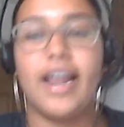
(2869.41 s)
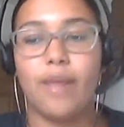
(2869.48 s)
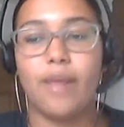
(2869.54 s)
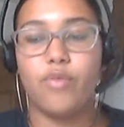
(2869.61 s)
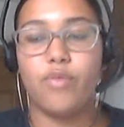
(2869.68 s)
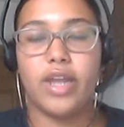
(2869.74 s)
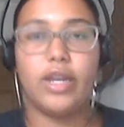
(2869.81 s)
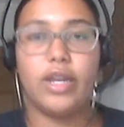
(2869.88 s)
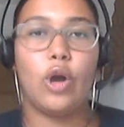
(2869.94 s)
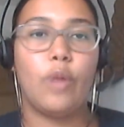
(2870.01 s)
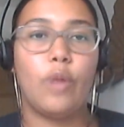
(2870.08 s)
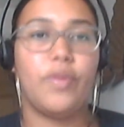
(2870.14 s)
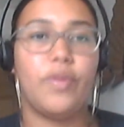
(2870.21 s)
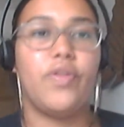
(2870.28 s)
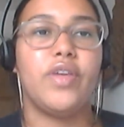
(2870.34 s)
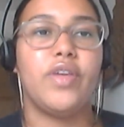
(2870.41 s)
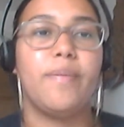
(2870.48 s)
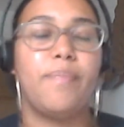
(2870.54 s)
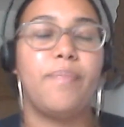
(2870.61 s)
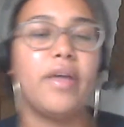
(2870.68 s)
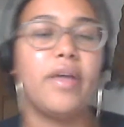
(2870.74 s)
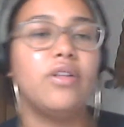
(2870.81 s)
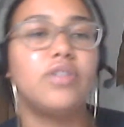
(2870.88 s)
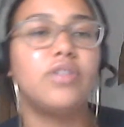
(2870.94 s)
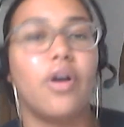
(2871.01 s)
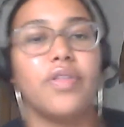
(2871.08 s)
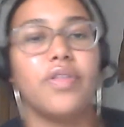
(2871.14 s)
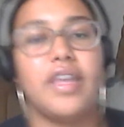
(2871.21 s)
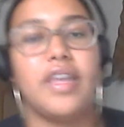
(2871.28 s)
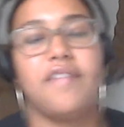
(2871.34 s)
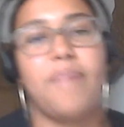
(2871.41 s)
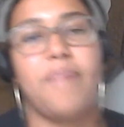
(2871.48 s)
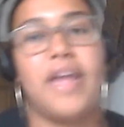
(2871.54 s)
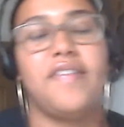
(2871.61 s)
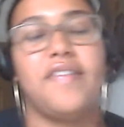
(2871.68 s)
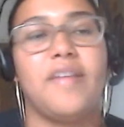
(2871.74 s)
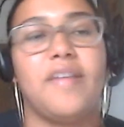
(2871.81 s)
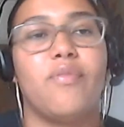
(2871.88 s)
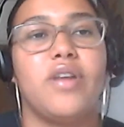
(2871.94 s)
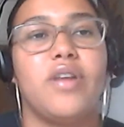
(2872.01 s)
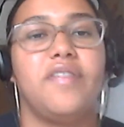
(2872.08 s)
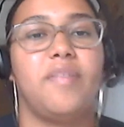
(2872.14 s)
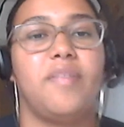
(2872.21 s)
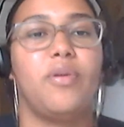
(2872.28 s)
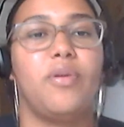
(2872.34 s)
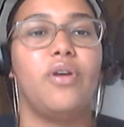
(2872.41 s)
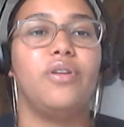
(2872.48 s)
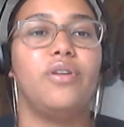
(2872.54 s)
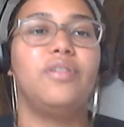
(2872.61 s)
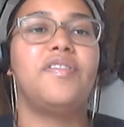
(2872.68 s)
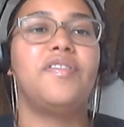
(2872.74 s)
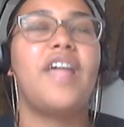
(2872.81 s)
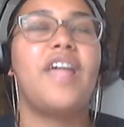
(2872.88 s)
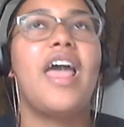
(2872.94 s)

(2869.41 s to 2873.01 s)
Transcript: And I'm really hoping that you build on these basic principles